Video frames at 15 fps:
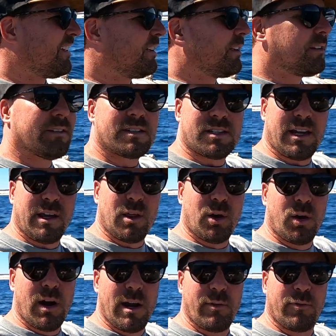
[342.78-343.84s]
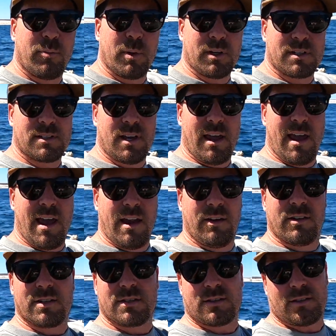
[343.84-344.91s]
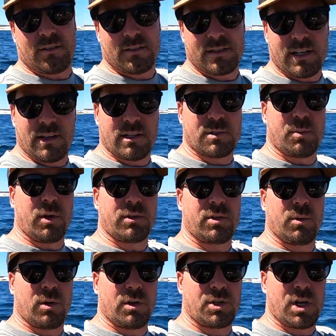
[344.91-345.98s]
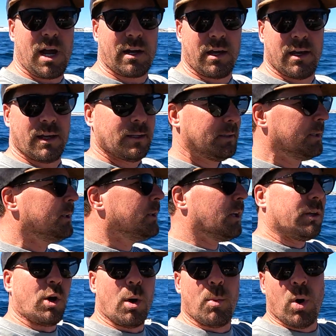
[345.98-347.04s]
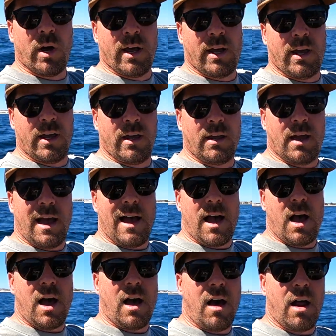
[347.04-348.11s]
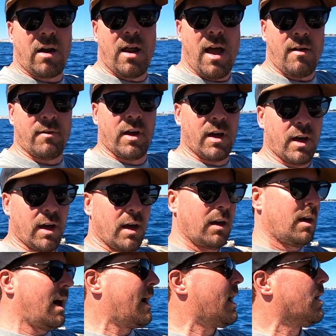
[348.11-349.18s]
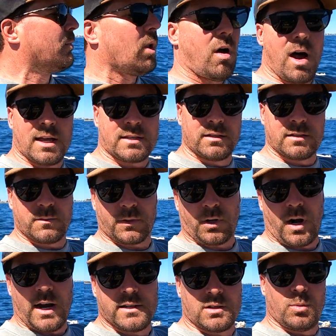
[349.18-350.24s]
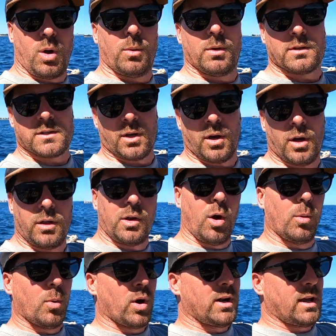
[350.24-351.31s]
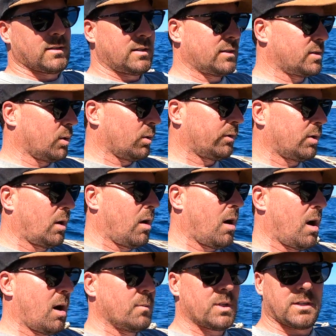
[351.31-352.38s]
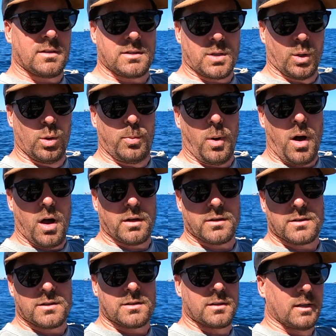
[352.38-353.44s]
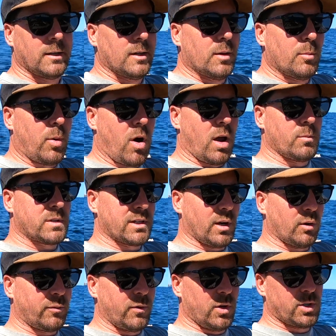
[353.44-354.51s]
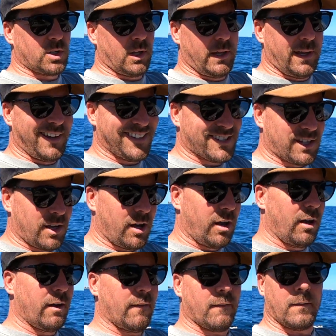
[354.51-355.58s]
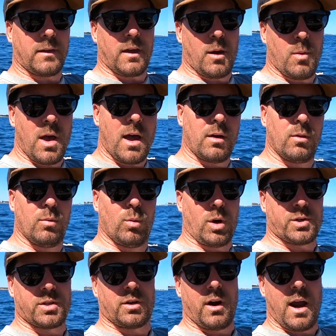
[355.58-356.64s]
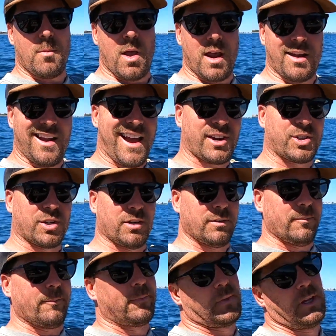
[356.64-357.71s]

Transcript: You can see the reef, a bit of sand, see the spots you want to chuck it. The old boy, I don't have a license for crays at the moment, so the old boy does this all the time, just the 2 pots by himself usually. So come out and watch the great man in action.